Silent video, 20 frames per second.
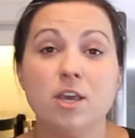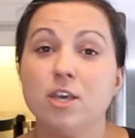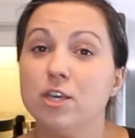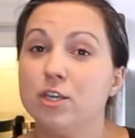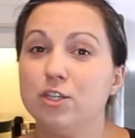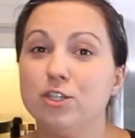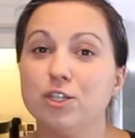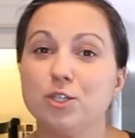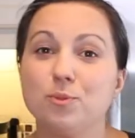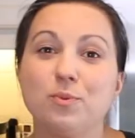
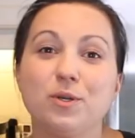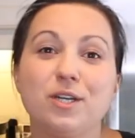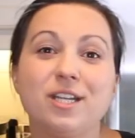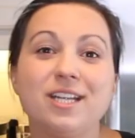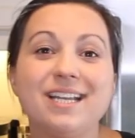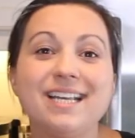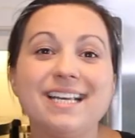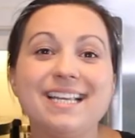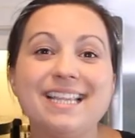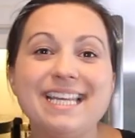You just put
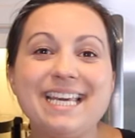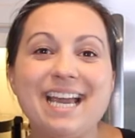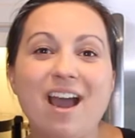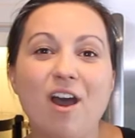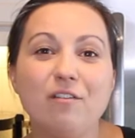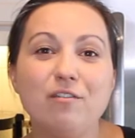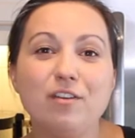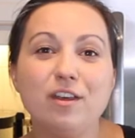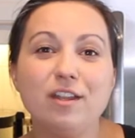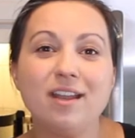it in the
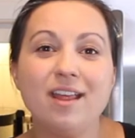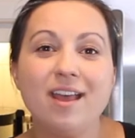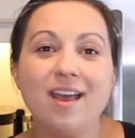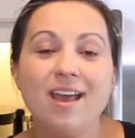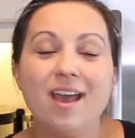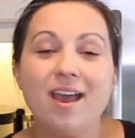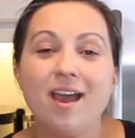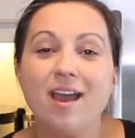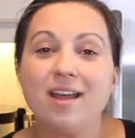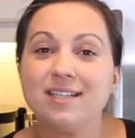oven,
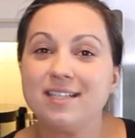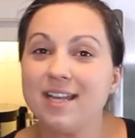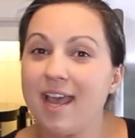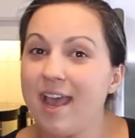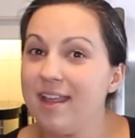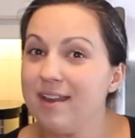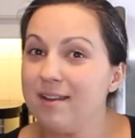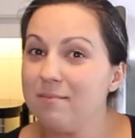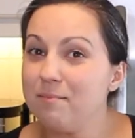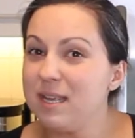
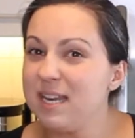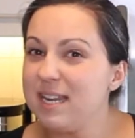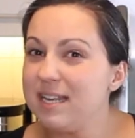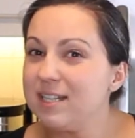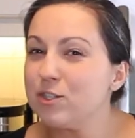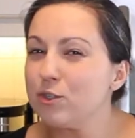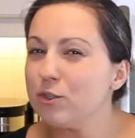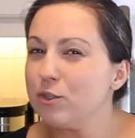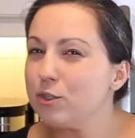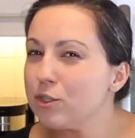10
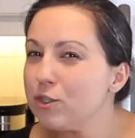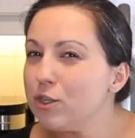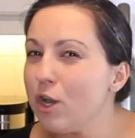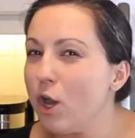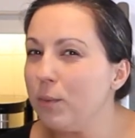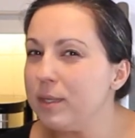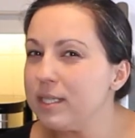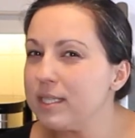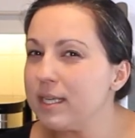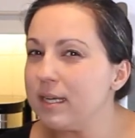minutes or
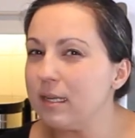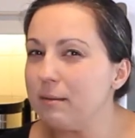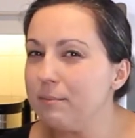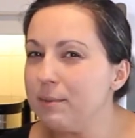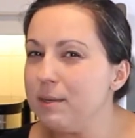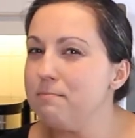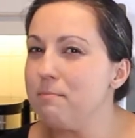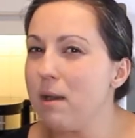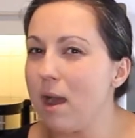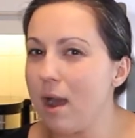so is gonna be
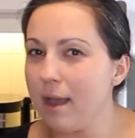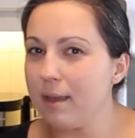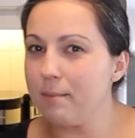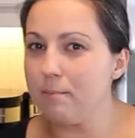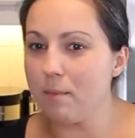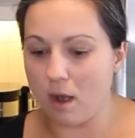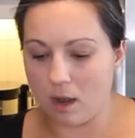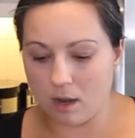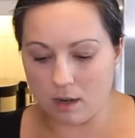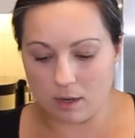my
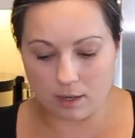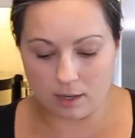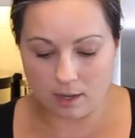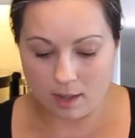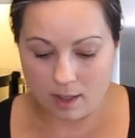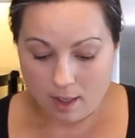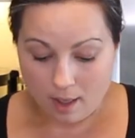mark.